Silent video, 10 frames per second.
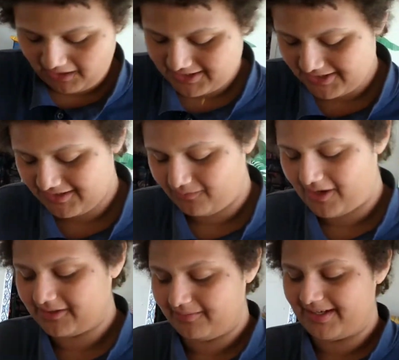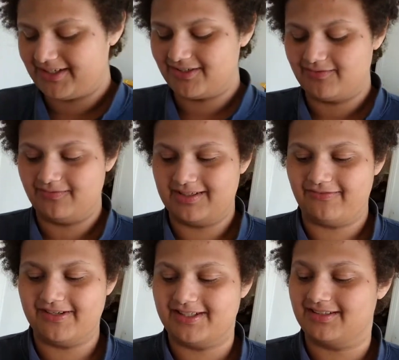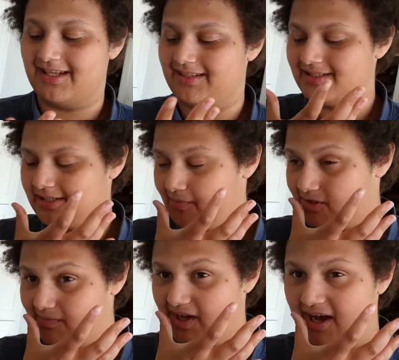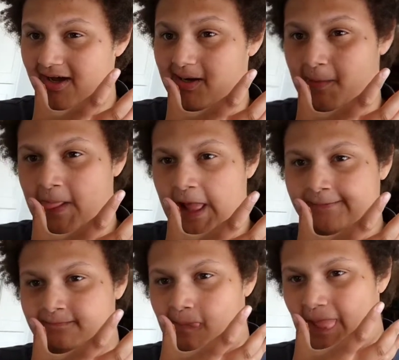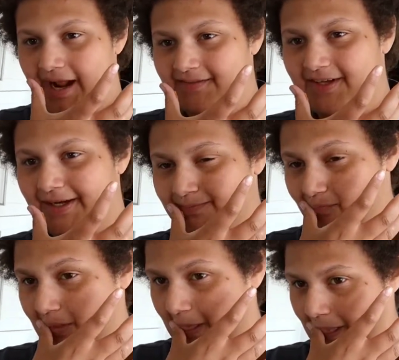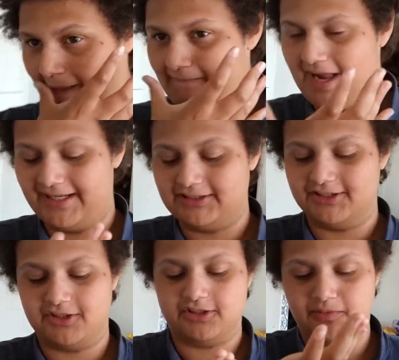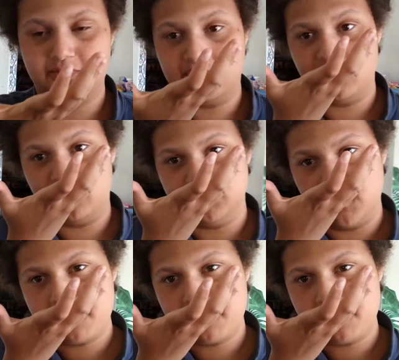Also, one of the main differences is that this is supposed to be hot, and the egg tarts are supposed to be cold.